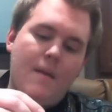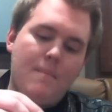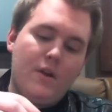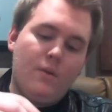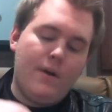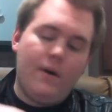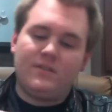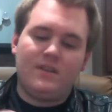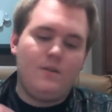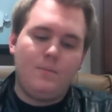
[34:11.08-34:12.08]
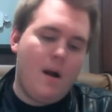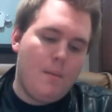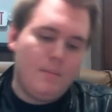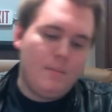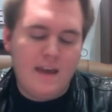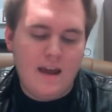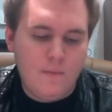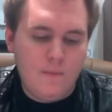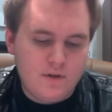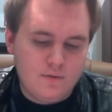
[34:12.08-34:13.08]
middle post, and you probably
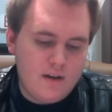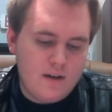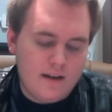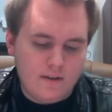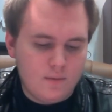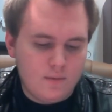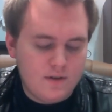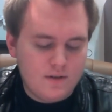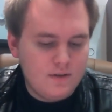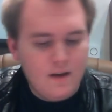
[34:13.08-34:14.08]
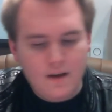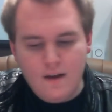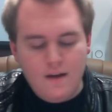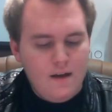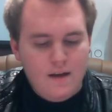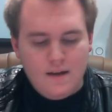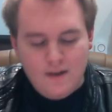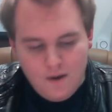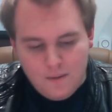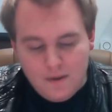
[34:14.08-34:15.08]
can't, which is ridiculous, which is, you
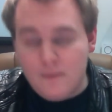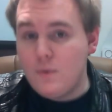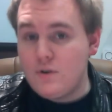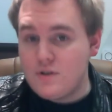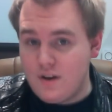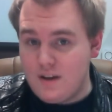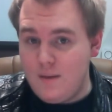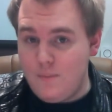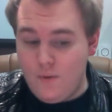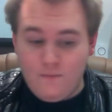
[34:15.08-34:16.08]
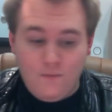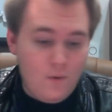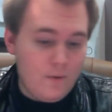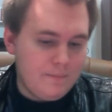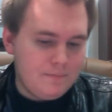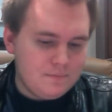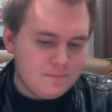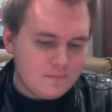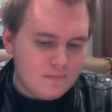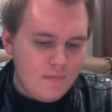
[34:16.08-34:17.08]
know what, we're just going to keep moving forward.
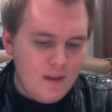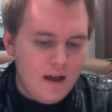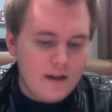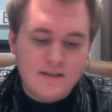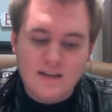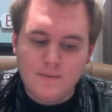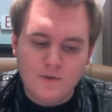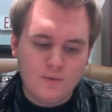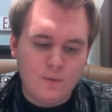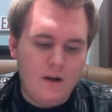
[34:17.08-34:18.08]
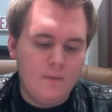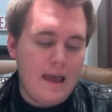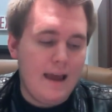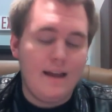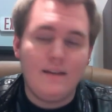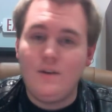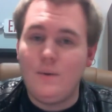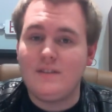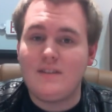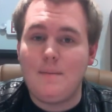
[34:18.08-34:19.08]
Deep juice well and
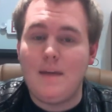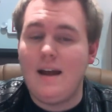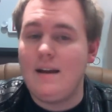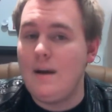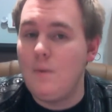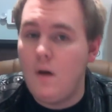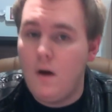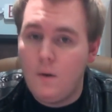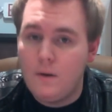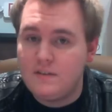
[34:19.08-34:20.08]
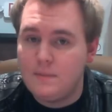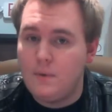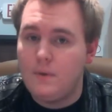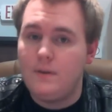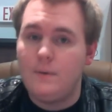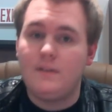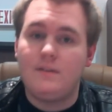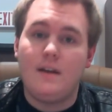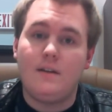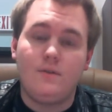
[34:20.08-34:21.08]
USA made. I will always support
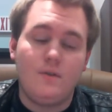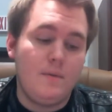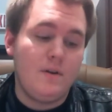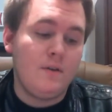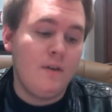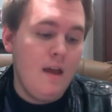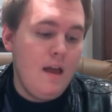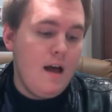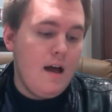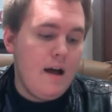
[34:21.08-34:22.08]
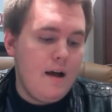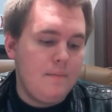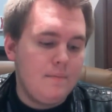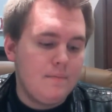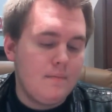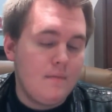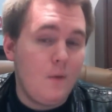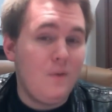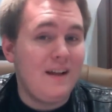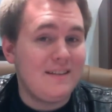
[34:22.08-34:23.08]
USA distributors. Well,
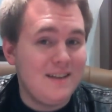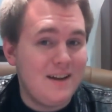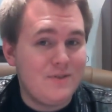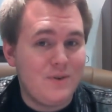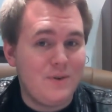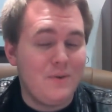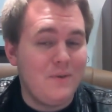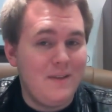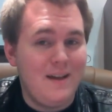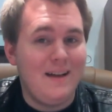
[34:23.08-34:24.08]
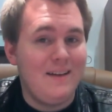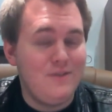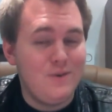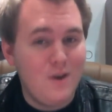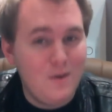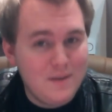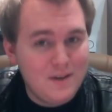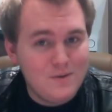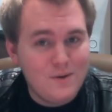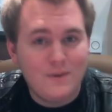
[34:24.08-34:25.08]
that's not true. If you know me,
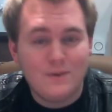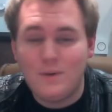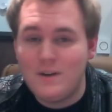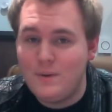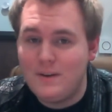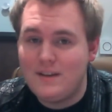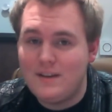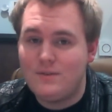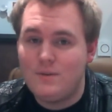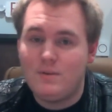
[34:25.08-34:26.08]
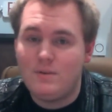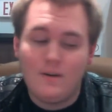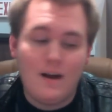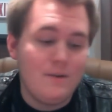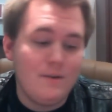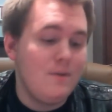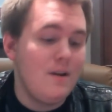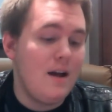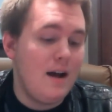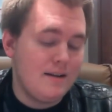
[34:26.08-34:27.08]
you know there's one USA distributor I do
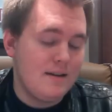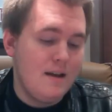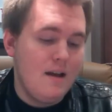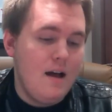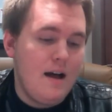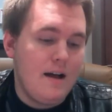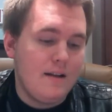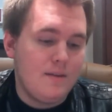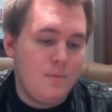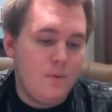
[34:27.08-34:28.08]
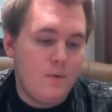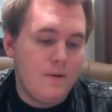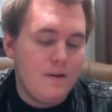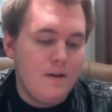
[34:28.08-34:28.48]
not support.